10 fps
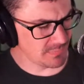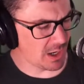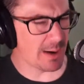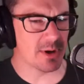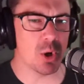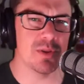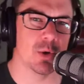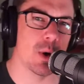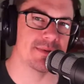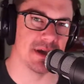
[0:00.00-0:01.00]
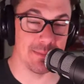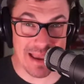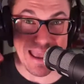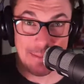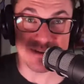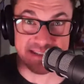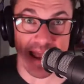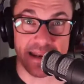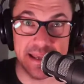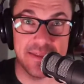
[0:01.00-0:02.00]
all right, I'm going to go on their website. I'm
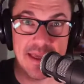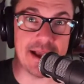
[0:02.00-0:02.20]
standing in the